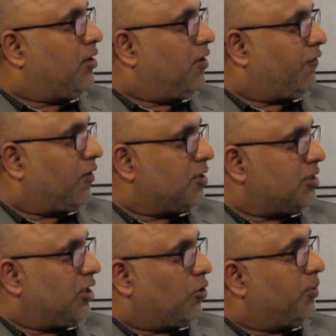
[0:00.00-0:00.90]
different
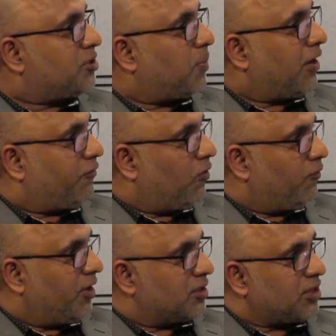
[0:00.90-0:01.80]
e-commerce platforms.
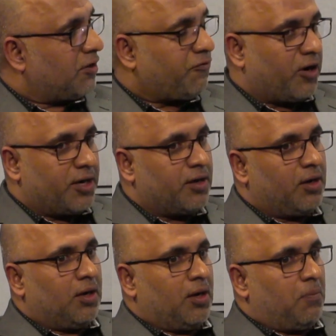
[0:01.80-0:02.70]
We are certified
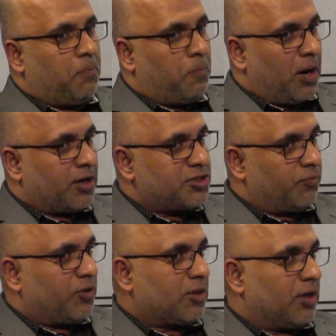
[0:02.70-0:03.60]

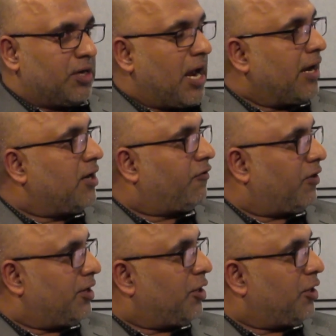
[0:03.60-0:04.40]
partnership with 9 different